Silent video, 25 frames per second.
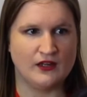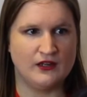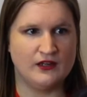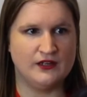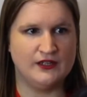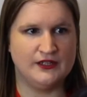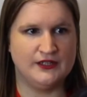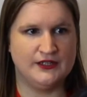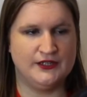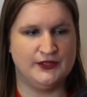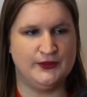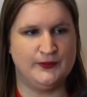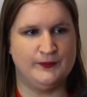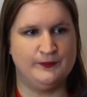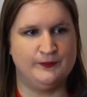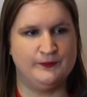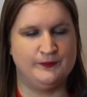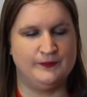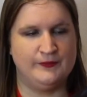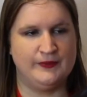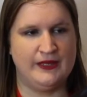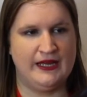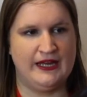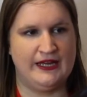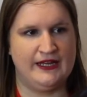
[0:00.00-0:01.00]

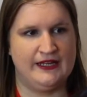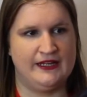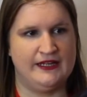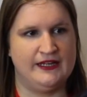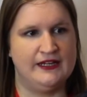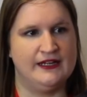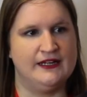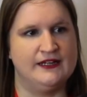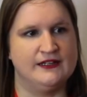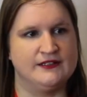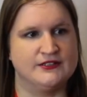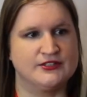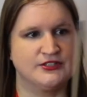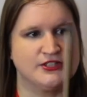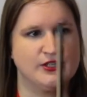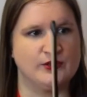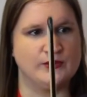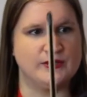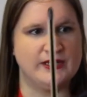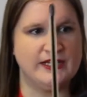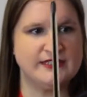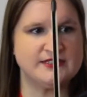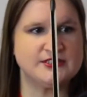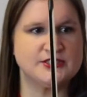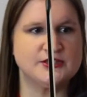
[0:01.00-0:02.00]
So
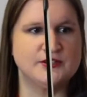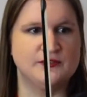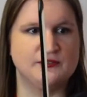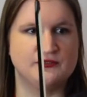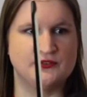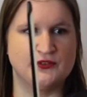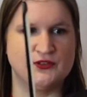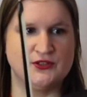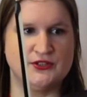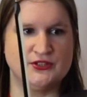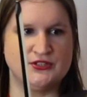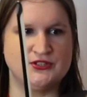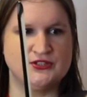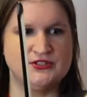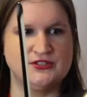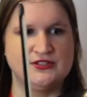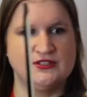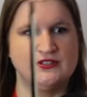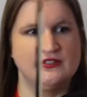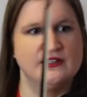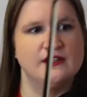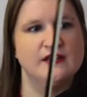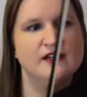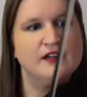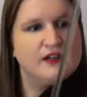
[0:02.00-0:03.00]
that's the
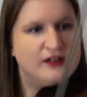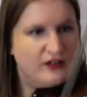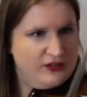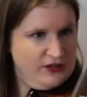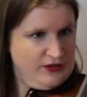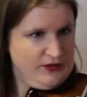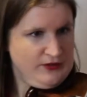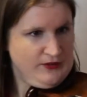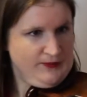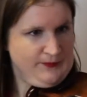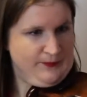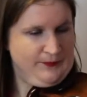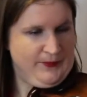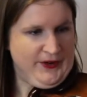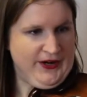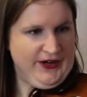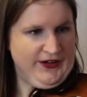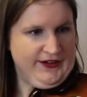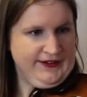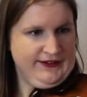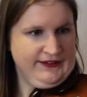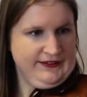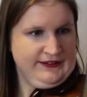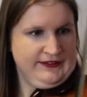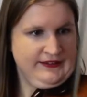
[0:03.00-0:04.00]
first
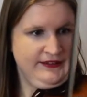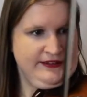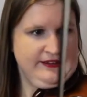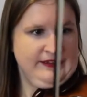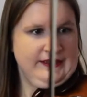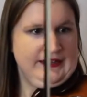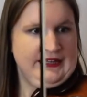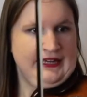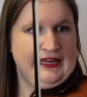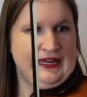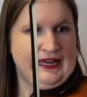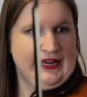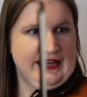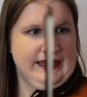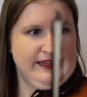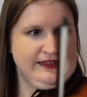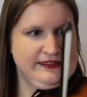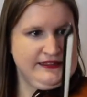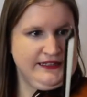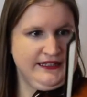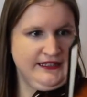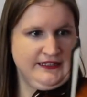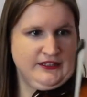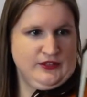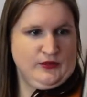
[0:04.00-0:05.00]
bar.
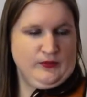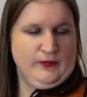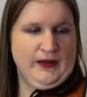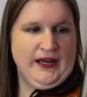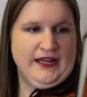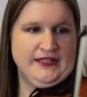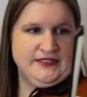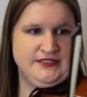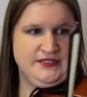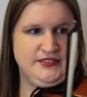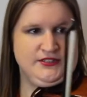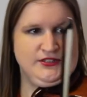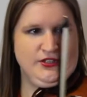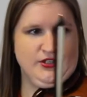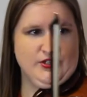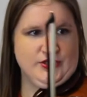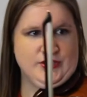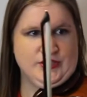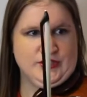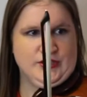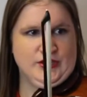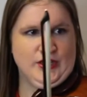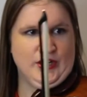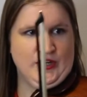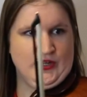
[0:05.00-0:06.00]
And then you might
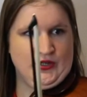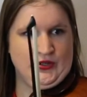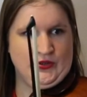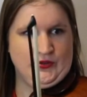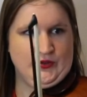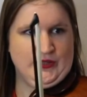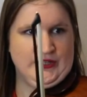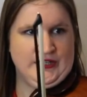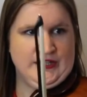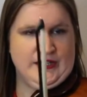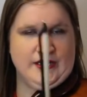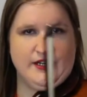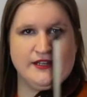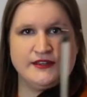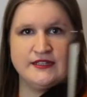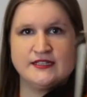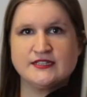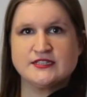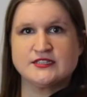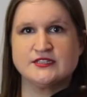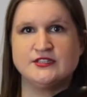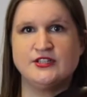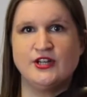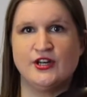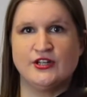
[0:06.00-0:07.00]
not know
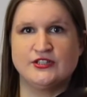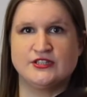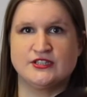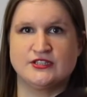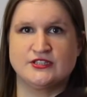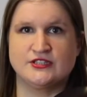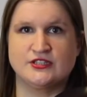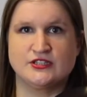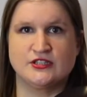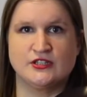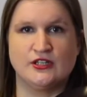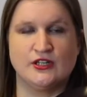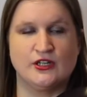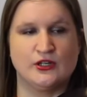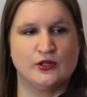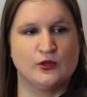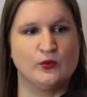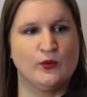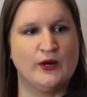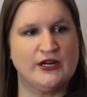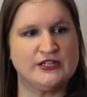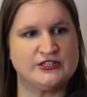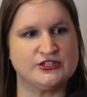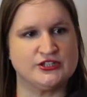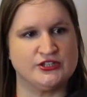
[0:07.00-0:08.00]
this dotted
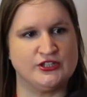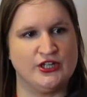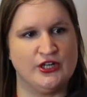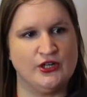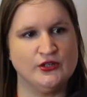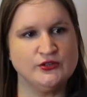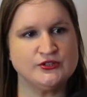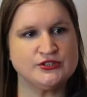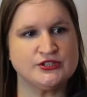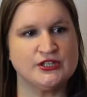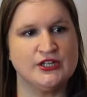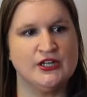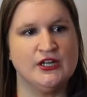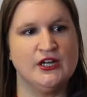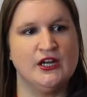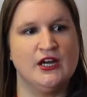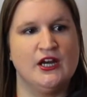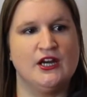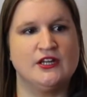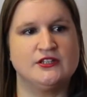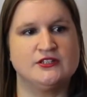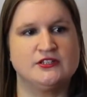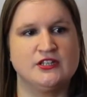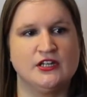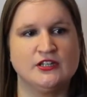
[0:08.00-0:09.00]
quarter note.
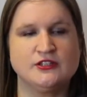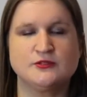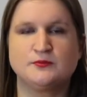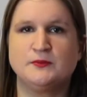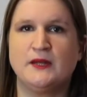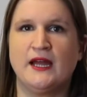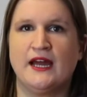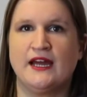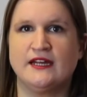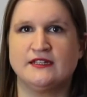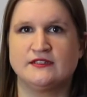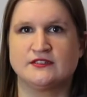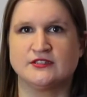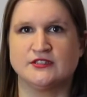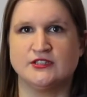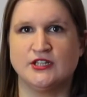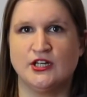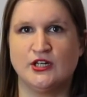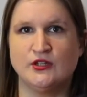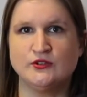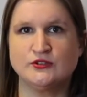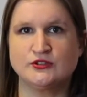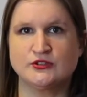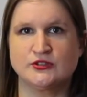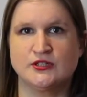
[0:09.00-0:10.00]
A dot behind the
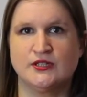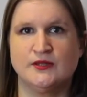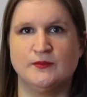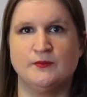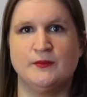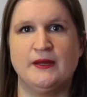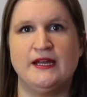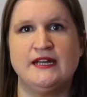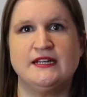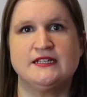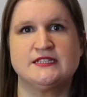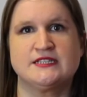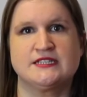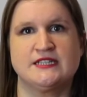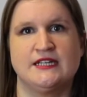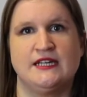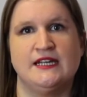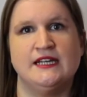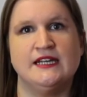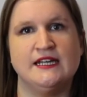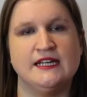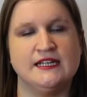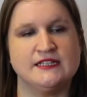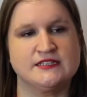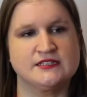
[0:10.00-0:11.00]
note makes
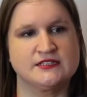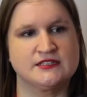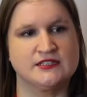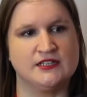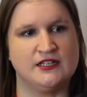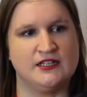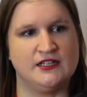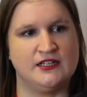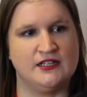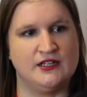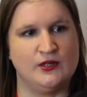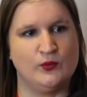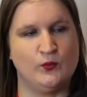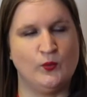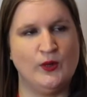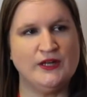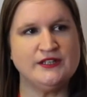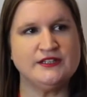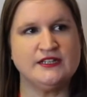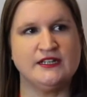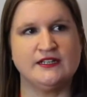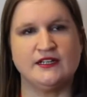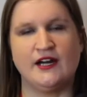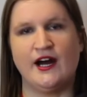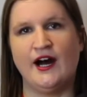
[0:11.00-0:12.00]
it
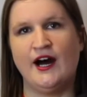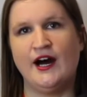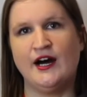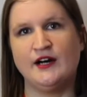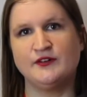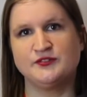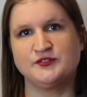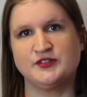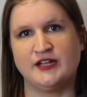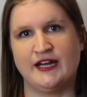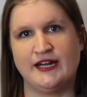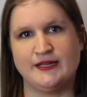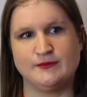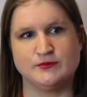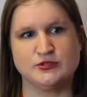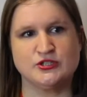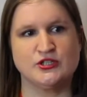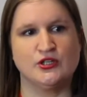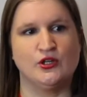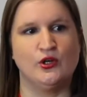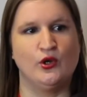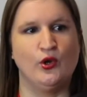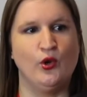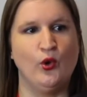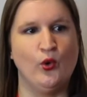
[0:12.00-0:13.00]
1.5
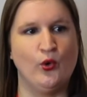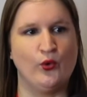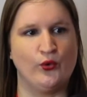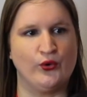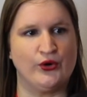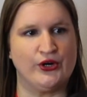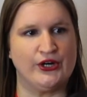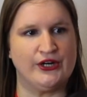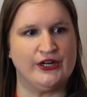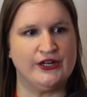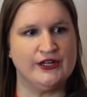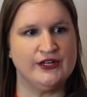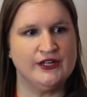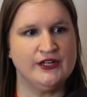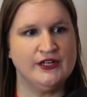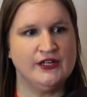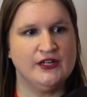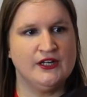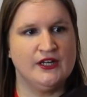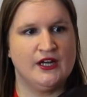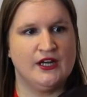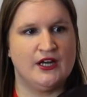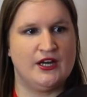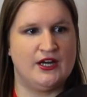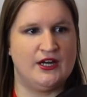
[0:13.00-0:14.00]
times longer.
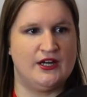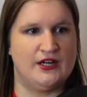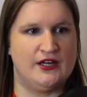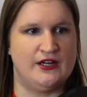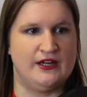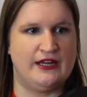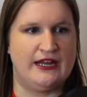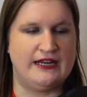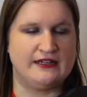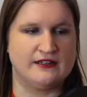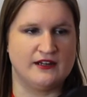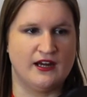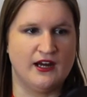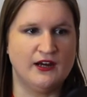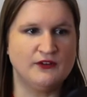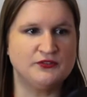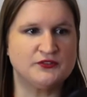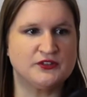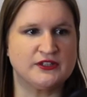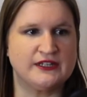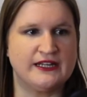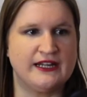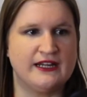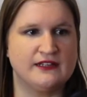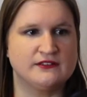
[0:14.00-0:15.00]
And
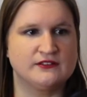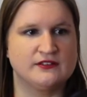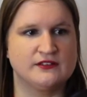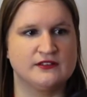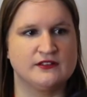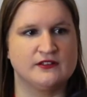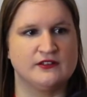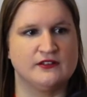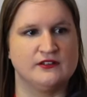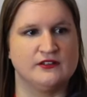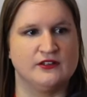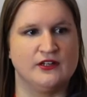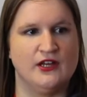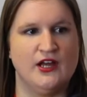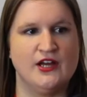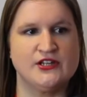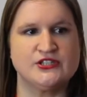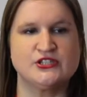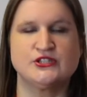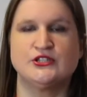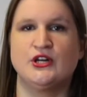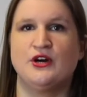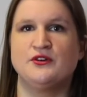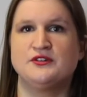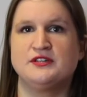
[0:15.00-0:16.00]
after that, the
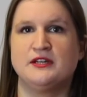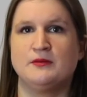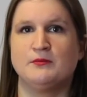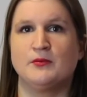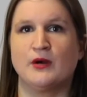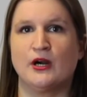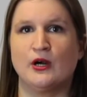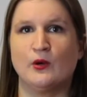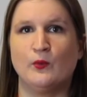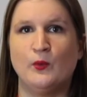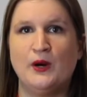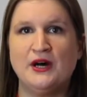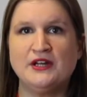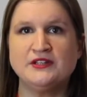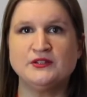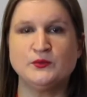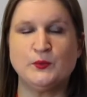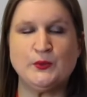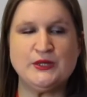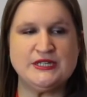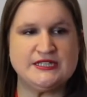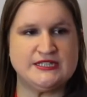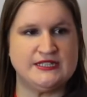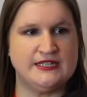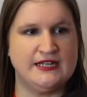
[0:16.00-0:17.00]
last note in bar 1,
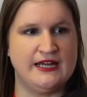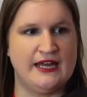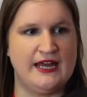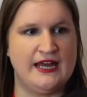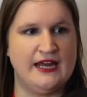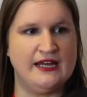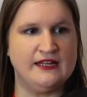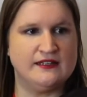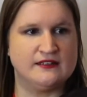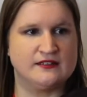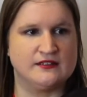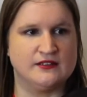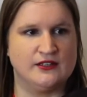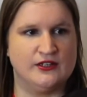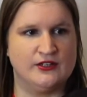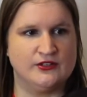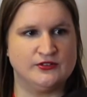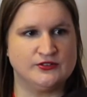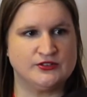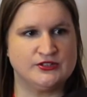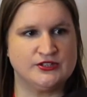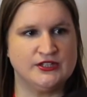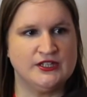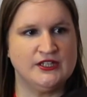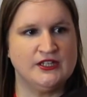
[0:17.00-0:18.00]
we see an 8th
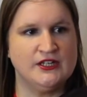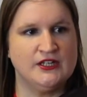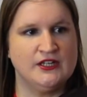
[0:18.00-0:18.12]
note.